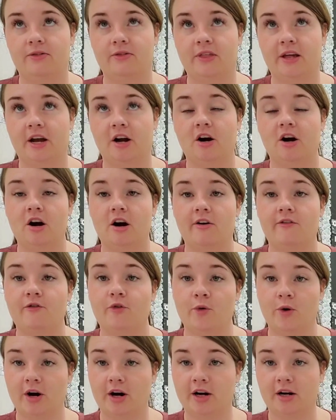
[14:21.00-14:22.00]
there are
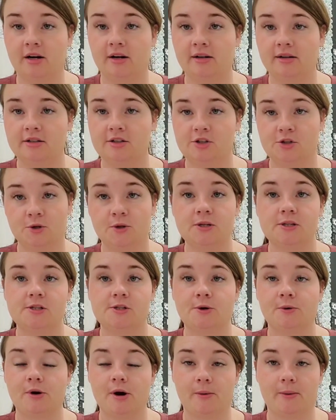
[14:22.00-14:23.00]
4 students
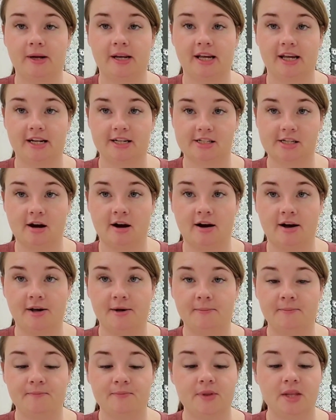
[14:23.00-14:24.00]
who go in at a
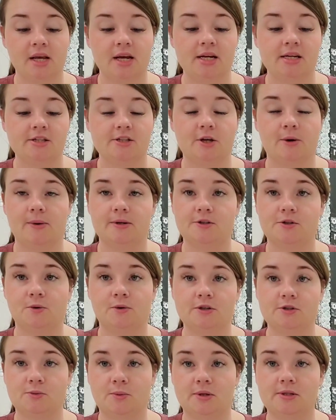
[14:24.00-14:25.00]
time. So as soon
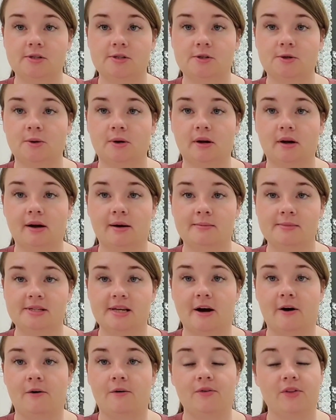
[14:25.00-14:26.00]
as one student comes
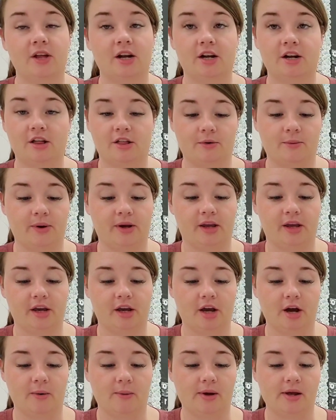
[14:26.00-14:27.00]
out, then another one can
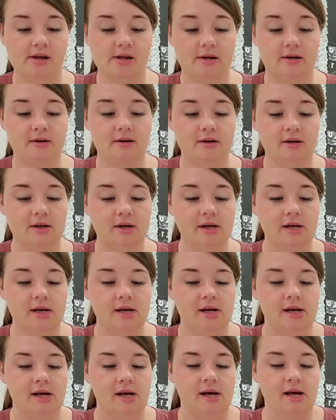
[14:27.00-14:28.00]
go in.
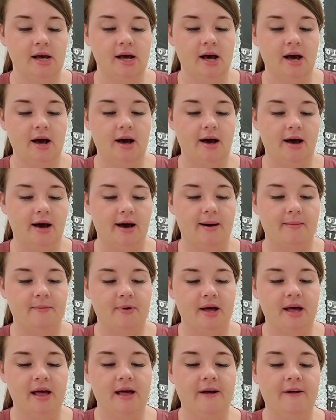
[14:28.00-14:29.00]

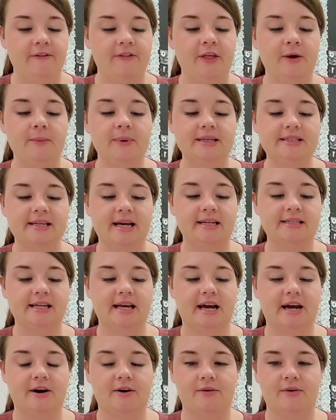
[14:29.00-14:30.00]
Then we sat
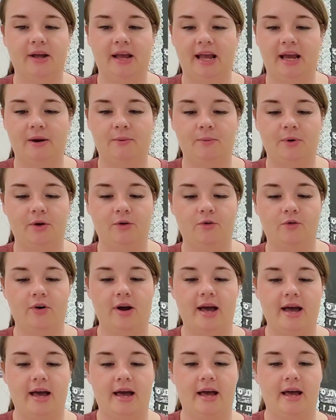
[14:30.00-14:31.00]
down and we
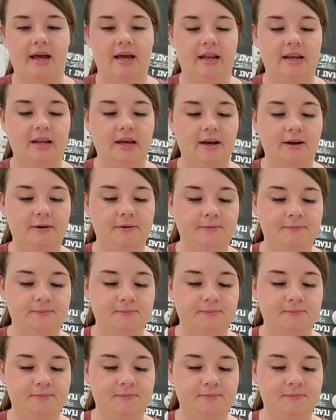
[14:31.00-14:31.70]
read